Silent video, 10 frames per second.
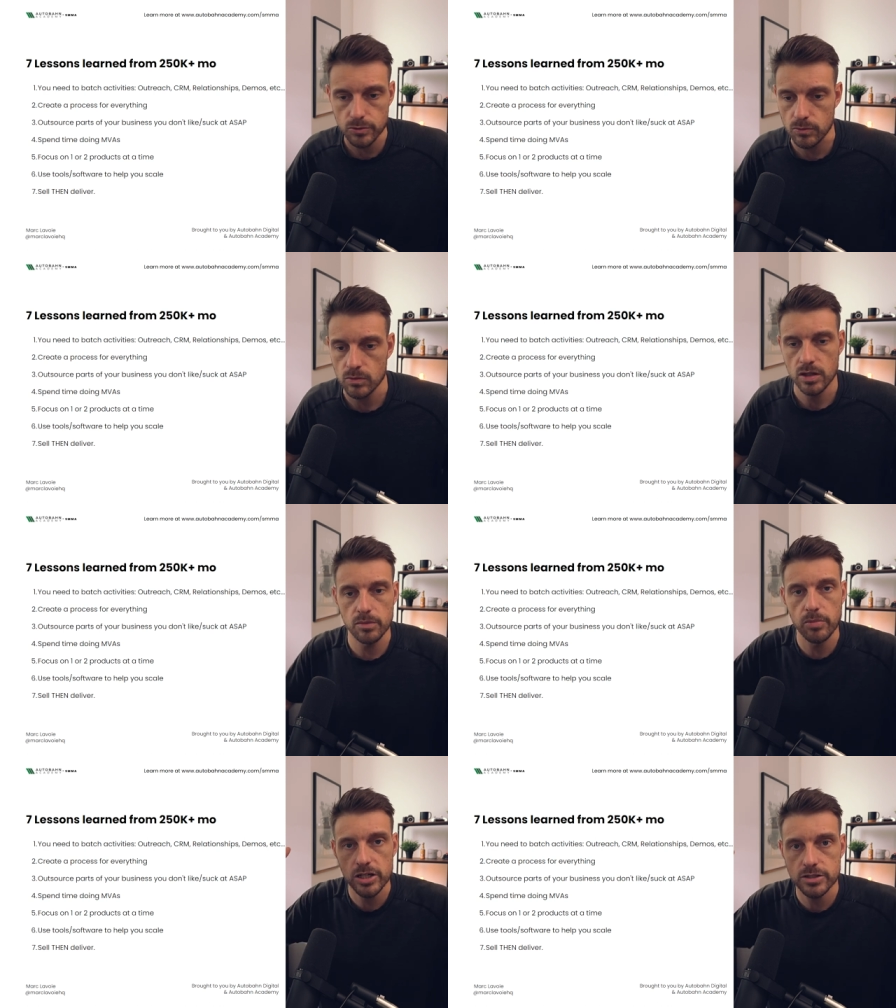to
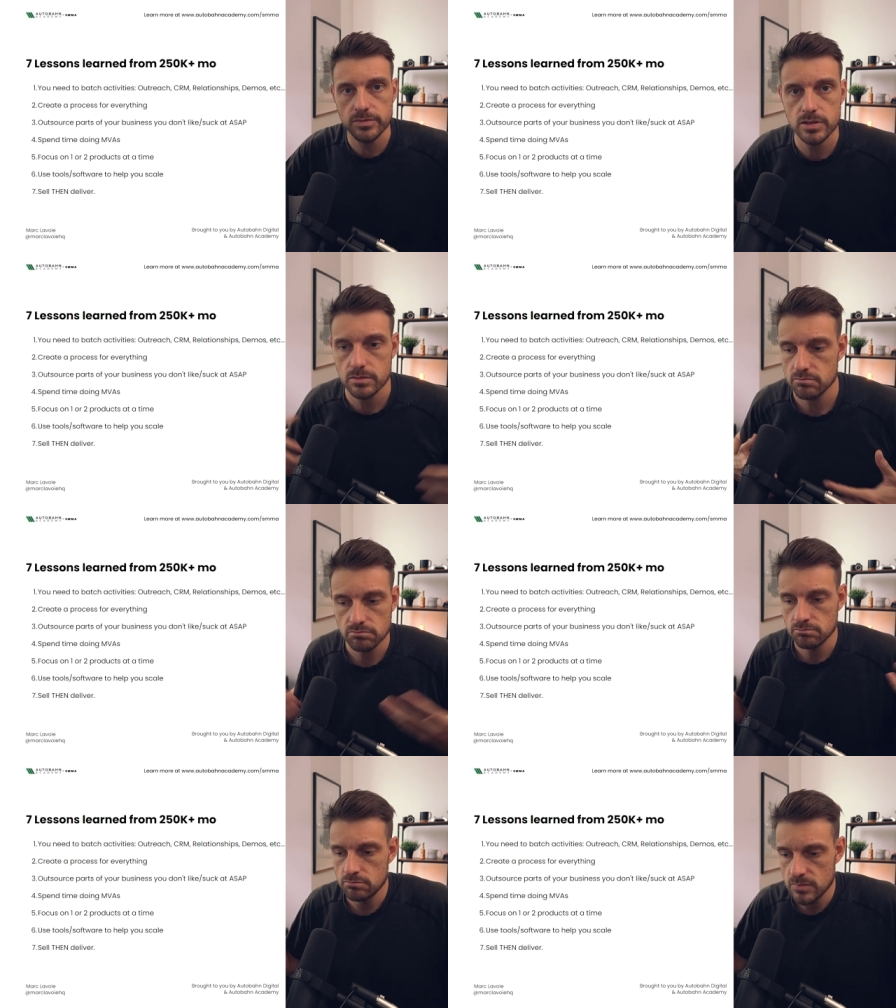a bunch of s-
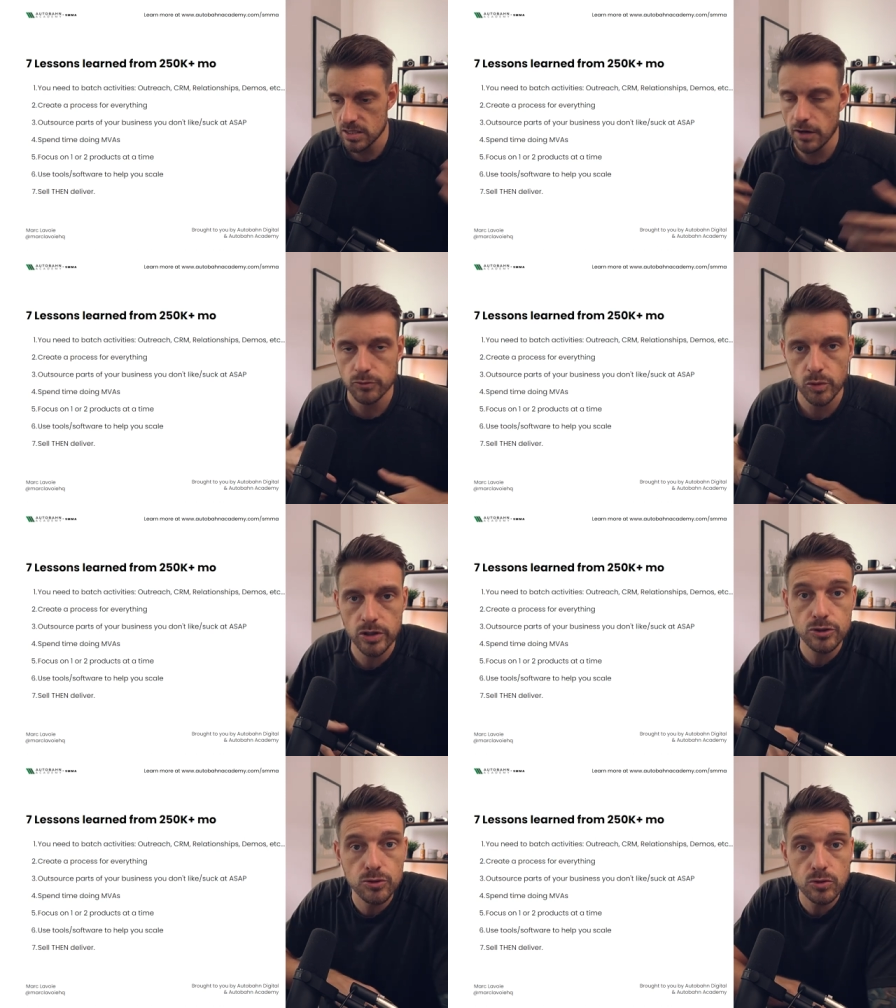
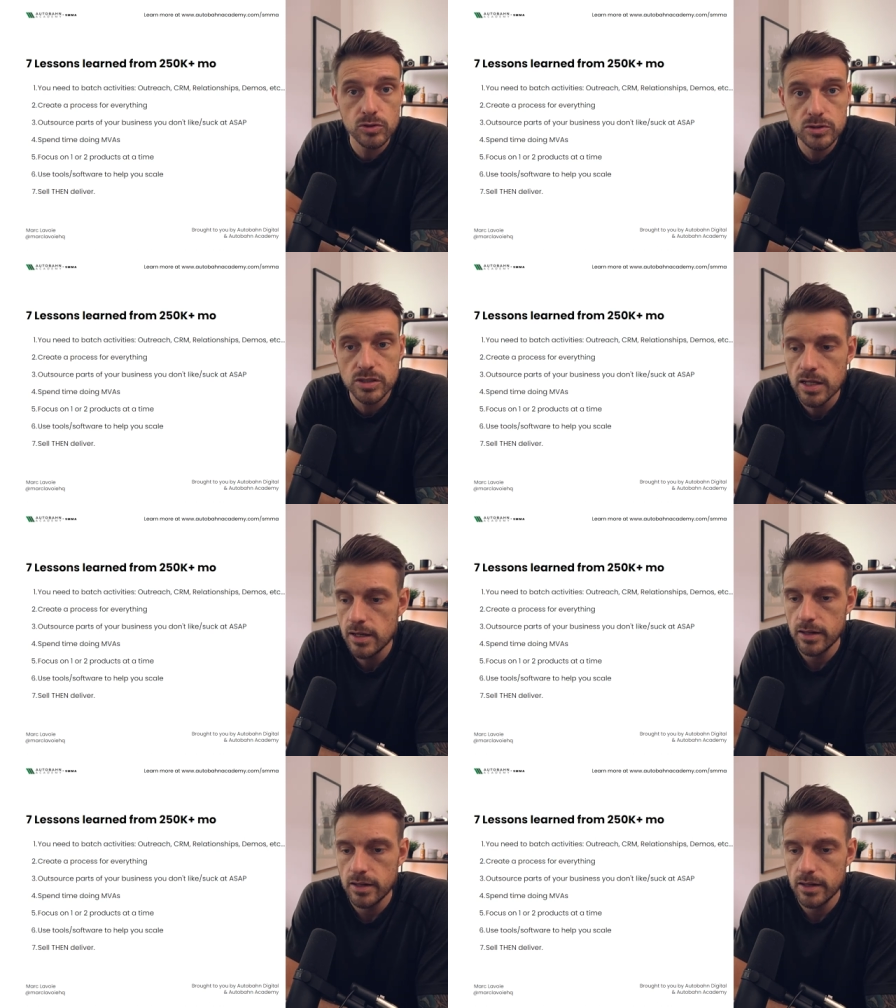software tools,